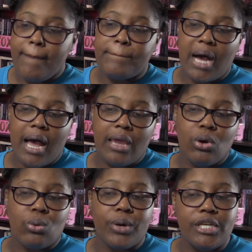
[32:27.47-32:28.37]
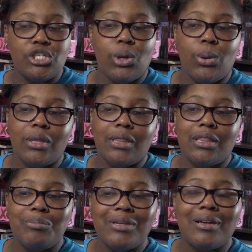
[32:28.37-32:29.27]
by Rachel
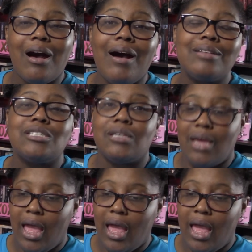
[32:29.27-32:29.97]
Lippencott.